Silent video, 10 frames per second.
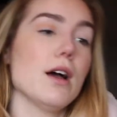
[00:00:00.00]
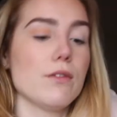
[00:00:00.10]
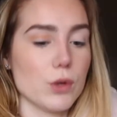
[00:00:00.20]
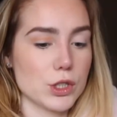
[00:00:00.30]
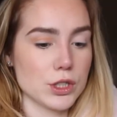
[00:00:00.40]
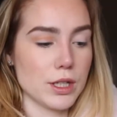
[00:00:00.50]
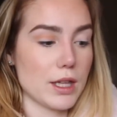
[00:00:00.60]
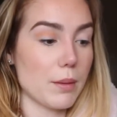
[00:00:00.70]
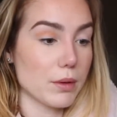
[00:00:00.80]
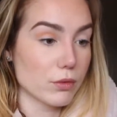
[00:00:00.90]
Unfortunately,
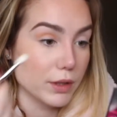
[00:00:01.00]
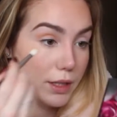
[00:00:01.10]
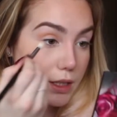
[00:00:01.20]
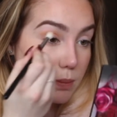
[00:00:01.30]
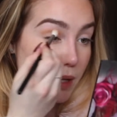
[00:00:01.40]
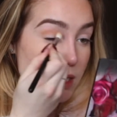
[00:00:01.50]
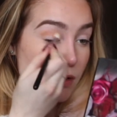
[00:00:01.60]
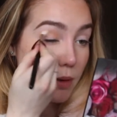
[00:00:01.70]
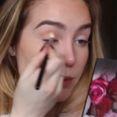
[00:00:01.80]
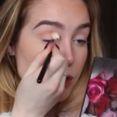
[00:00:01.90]
that'd be really
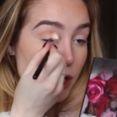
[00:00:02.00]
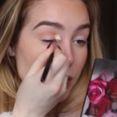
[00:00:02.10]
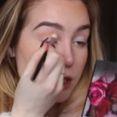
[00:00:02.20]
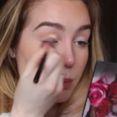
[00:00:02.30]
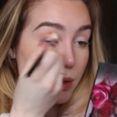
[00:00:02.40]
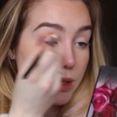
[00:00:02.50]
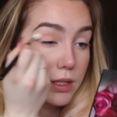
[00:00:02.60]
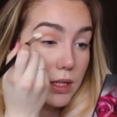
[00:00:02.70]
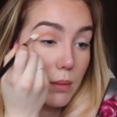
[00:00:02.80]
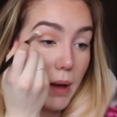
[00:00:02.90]
expensive, I'm sure, to put
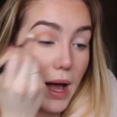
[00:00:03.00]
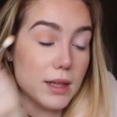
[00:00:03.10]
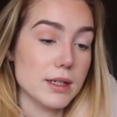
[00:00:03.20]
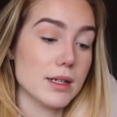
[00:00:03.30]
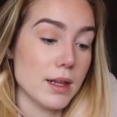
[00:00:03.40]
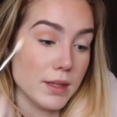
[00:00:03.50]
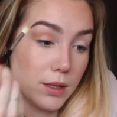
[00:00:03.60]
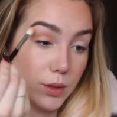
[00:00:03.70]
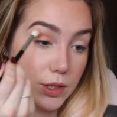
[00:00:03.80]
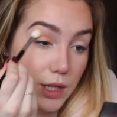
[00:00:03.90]
into the palette, and
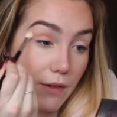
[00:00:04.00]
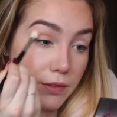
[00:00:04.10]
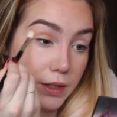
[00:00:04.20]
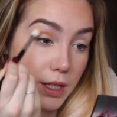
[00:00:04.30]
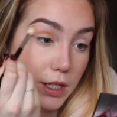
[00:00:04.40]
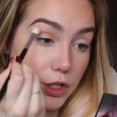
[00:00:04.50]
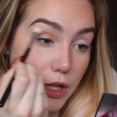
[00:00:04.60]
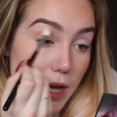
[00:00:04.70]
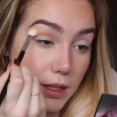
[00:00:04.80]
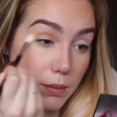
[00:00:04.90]
then it would definitely
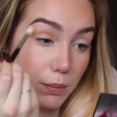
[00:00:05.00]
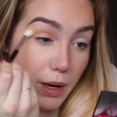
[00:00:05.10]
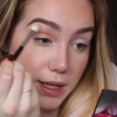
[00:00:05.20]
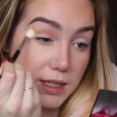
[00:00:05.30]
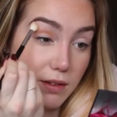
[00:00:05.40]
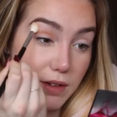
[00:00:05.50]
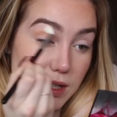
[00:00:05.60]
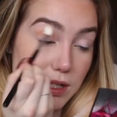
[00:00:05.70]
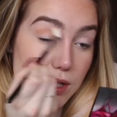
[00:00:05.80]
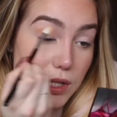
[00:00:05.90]
jack up the price of
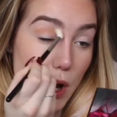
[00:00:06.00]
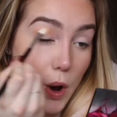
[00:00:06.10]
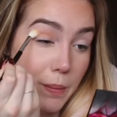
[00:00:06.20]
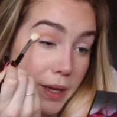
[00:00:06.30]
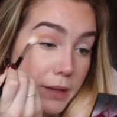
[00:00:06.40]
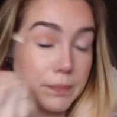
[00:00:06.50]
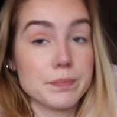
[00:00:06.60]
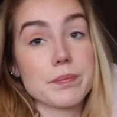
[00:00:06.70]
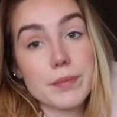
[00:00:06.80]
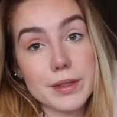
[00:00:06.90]
it. So, I
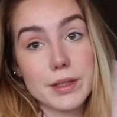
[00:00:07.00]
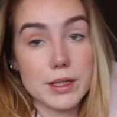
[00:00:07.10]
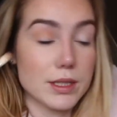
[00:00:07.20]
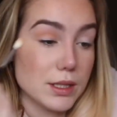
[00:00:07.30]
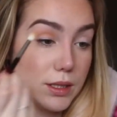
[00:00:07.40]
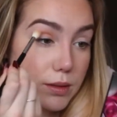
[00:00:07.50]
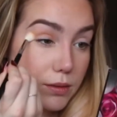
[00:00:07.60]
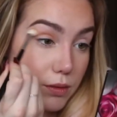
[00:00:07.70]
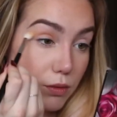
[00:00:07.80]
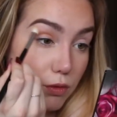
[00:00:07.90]
mean, it's
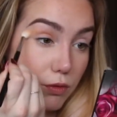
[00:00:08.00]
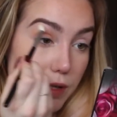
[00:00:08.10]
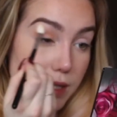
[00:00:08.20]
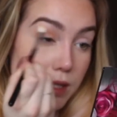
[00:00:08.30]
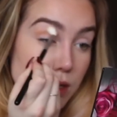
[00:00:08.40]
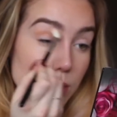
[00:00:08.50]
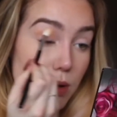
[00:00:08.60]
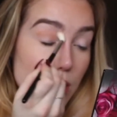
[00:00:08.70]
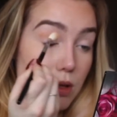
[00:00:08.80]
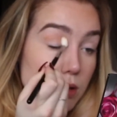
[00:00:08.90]

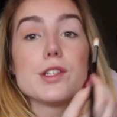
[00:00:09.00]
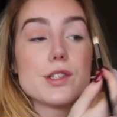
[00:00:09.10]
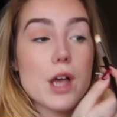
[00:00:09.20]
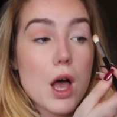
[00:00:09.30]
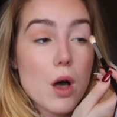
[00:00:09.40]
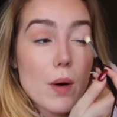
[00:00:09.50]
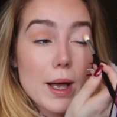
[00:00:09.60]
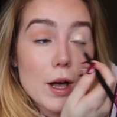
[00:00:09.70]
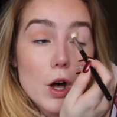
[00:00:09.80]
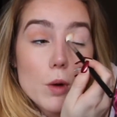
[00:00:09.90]
reasonable. So,
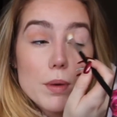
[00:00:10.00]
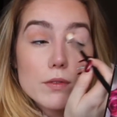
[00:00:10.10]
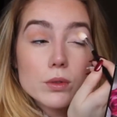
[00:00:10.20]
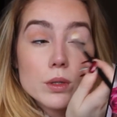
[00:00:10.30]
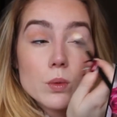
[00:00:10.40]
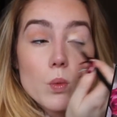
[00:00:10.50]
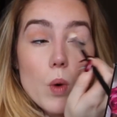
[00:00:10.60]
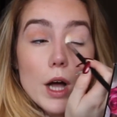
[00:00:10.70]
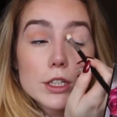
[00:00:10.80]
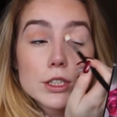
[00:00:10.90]
I hope everyone
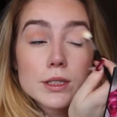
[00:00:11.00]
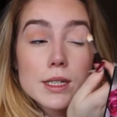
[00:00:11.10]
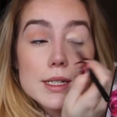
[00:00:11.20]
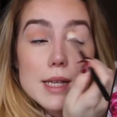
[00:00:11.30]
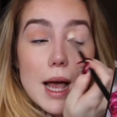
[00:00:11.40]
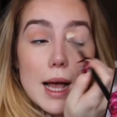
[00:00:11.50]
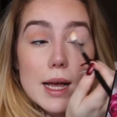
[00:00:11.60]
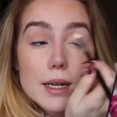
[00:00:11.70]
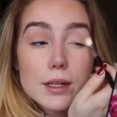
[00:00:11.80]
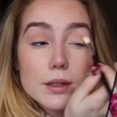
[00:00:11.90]
watching this
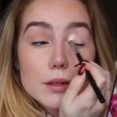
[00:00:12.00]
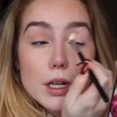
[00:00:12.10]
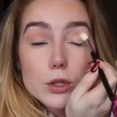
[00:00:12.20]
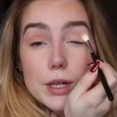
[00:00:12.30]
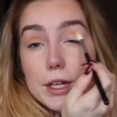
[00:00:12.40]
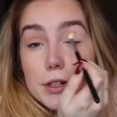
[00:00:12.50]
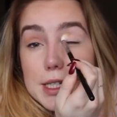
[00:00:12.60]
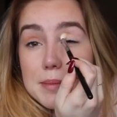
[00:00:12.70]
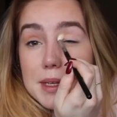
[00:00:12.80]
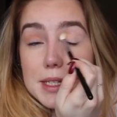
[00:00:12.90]
had a great
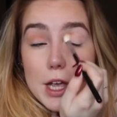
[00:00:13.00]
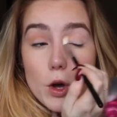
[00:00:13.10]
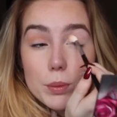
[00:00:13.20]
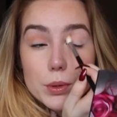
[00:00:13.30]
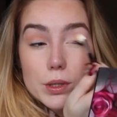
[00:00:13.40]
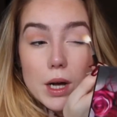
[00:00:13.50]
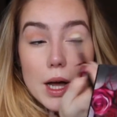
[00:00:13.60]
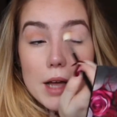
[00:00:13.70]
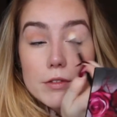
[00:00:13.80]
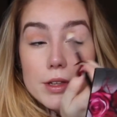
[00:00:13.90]
Christmas. I hope you
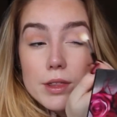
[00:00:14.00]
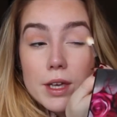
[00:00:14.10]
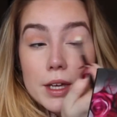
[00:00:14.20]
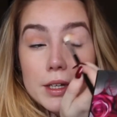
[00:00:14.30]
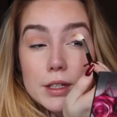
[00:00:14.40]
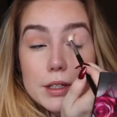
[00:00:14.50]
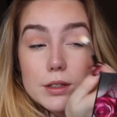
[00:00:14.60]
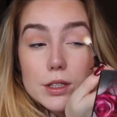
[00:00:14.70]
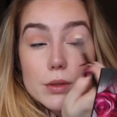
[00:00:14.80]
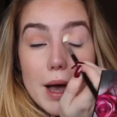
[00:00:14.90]
got everything
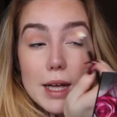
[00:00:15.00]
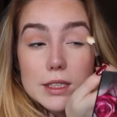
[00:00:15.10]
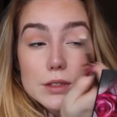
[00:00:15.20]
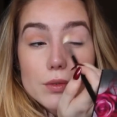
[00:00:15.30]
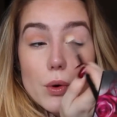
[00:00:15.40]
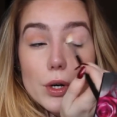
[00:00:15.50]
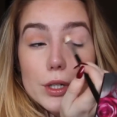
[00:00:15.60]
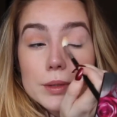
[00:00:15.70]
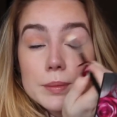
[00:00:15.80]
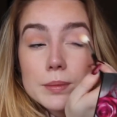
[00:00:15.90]
you asked
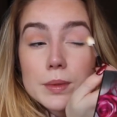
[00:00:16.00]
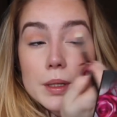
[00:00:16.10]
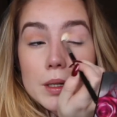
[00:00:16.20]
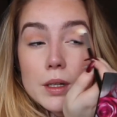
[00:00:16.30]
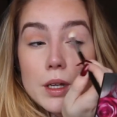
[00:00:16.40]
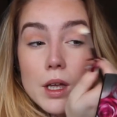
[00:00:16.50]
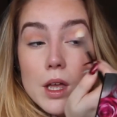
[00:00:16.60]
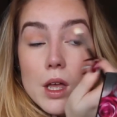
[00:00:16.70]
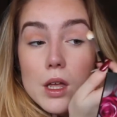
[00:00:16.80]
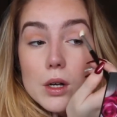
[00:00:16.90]
for.
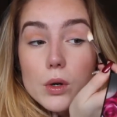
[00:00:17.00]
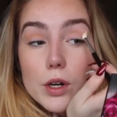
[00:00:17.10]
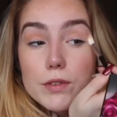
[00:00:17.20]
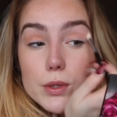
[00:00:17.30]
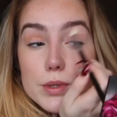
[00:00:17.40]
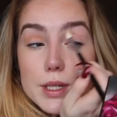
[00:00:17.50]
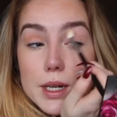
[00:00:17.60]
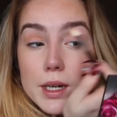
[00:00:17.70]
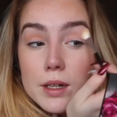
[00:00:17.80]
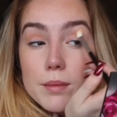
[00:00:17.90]
Or if you
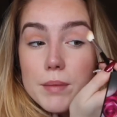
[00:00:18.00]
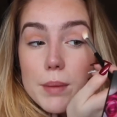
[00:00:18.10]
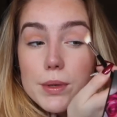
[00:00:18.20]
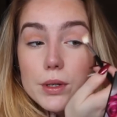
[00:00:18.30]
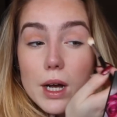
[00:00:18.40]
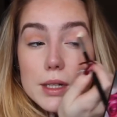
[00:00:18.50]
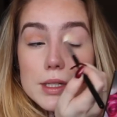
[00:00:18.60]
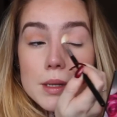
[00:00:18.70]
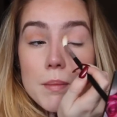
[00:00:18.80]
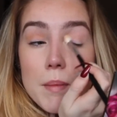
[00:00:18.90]
didn't, maybe you got
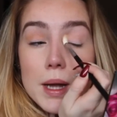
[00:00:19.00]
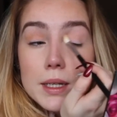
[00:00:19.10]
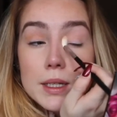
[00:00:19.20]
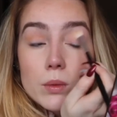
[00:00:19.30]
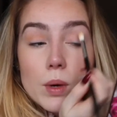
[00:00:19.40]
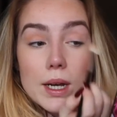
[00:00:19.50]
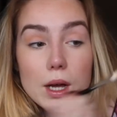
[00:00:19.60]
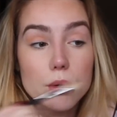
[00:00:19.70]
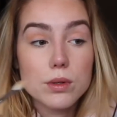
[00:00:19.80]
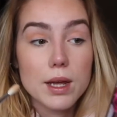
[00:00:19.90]
some money and went
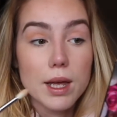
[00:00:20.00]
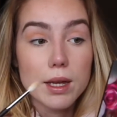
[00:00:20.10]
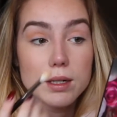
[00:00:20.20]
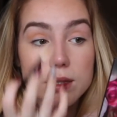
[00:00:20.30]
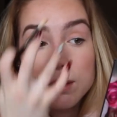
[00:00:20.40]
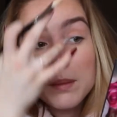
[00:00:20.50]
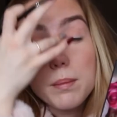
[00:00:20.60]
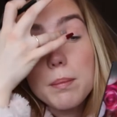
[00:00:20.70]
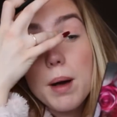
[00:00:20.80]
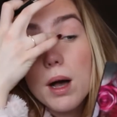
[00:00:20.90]
out and
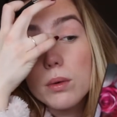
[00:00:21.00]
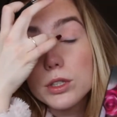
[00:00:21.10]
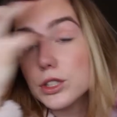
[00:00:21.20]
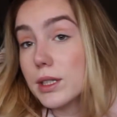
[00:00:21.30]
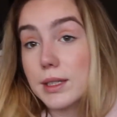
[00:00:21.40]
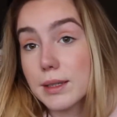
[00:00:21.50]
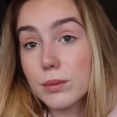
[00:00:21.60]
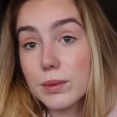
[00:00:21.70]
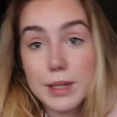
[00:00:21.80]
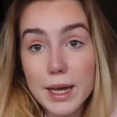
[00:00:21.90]
bought what you didn't
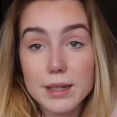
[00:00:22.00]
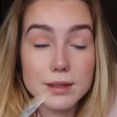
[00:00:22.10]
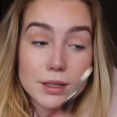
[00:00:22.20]
get.